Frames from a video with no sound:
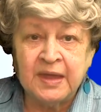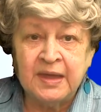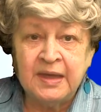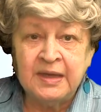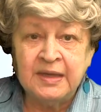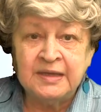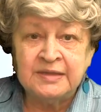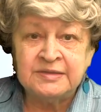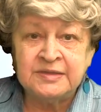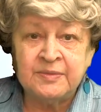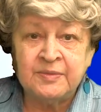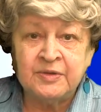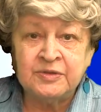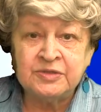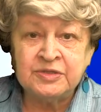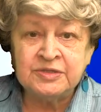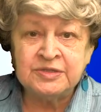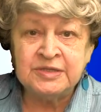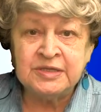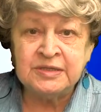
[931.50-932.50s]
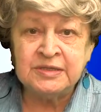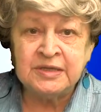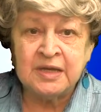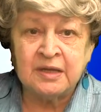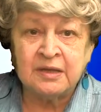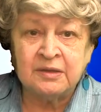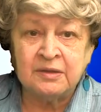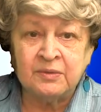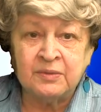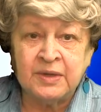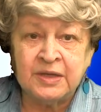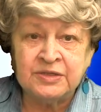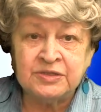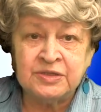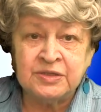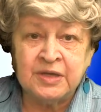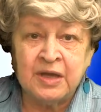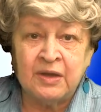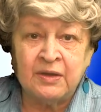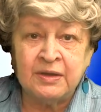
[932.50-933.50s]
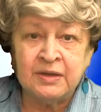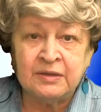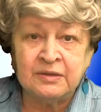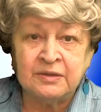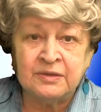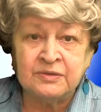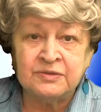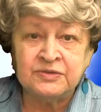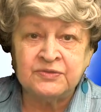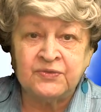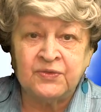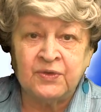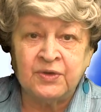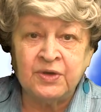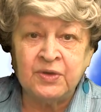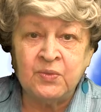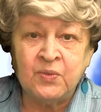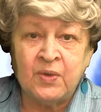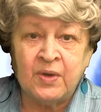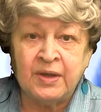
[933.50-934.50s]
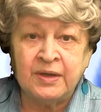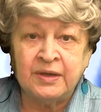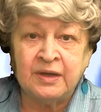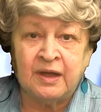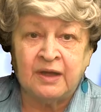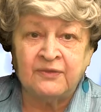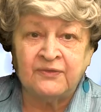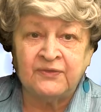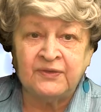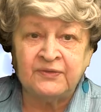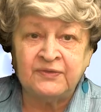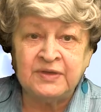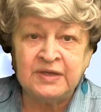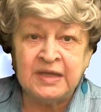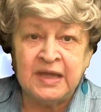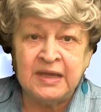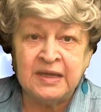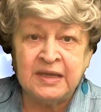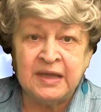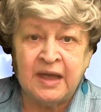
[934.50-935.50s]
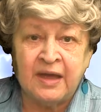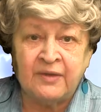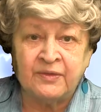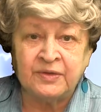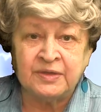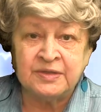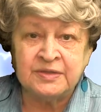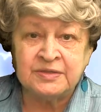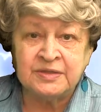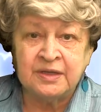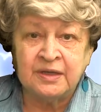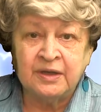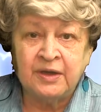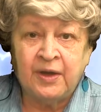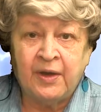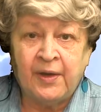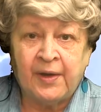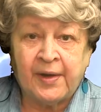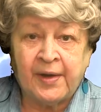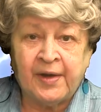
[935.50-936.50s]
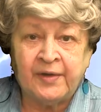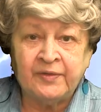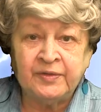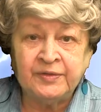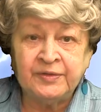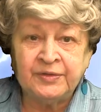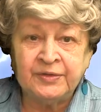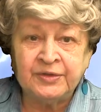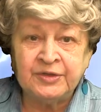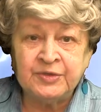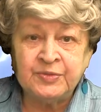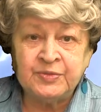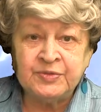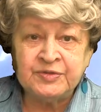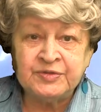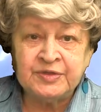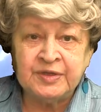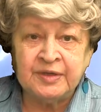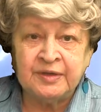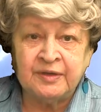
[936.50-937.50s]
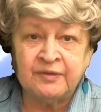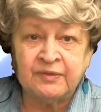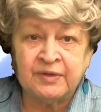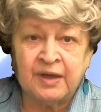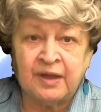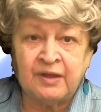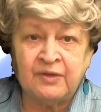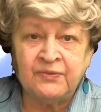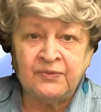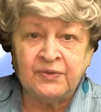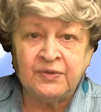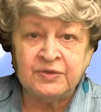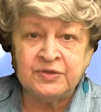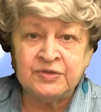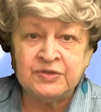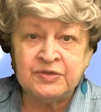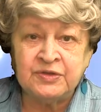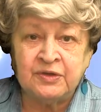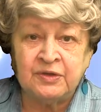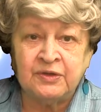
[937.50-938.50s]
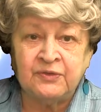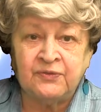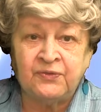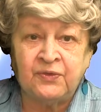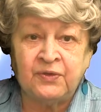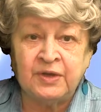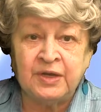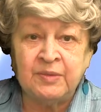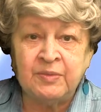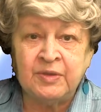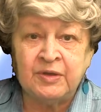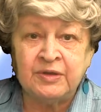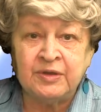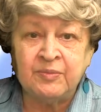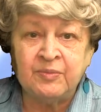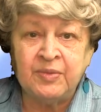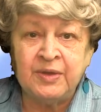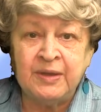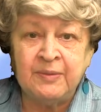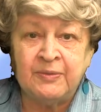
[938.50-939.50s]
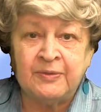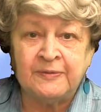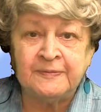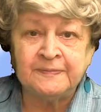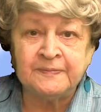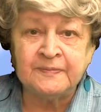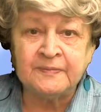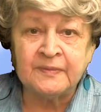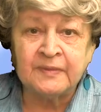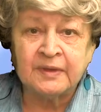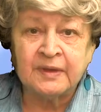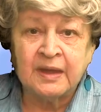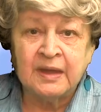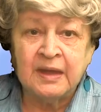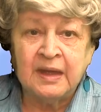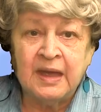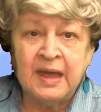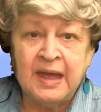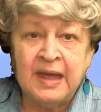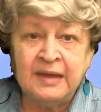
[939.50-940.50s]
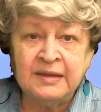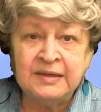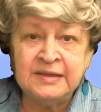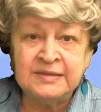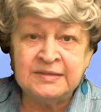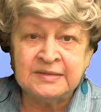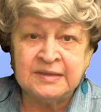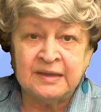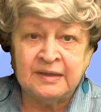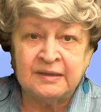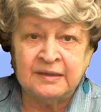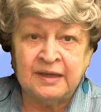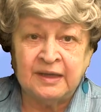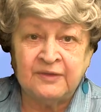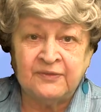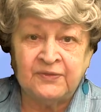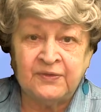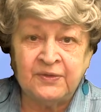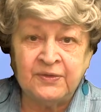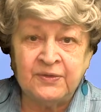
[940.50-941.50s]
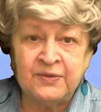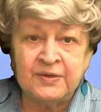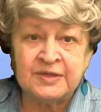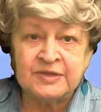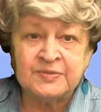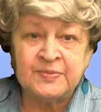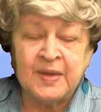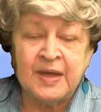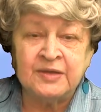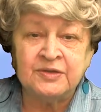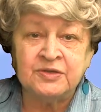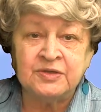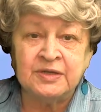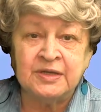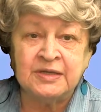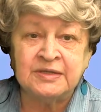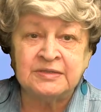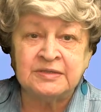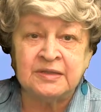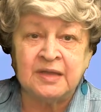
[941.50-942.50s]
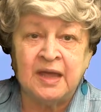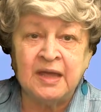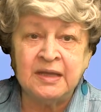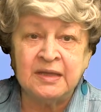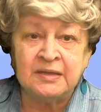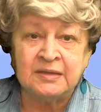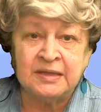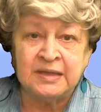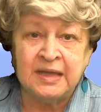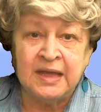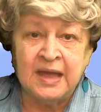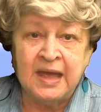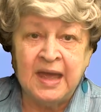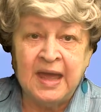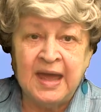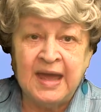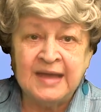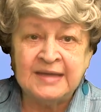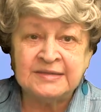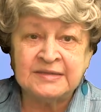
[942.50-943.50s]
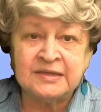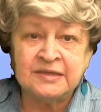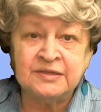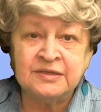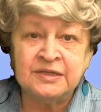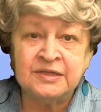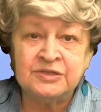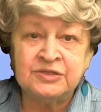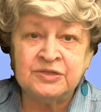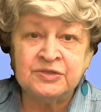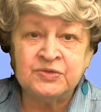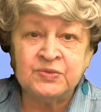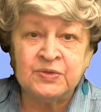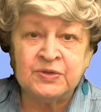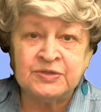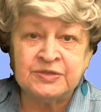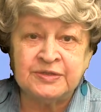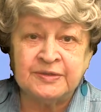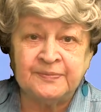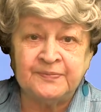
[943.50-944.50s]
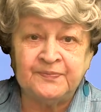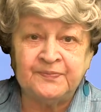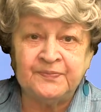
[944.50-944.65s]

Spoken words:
His emergency declaration now includes 41 of 58 counties, covering 30% of California's nearly 40 million people. And he said a further expansion is likely as conditions worsen.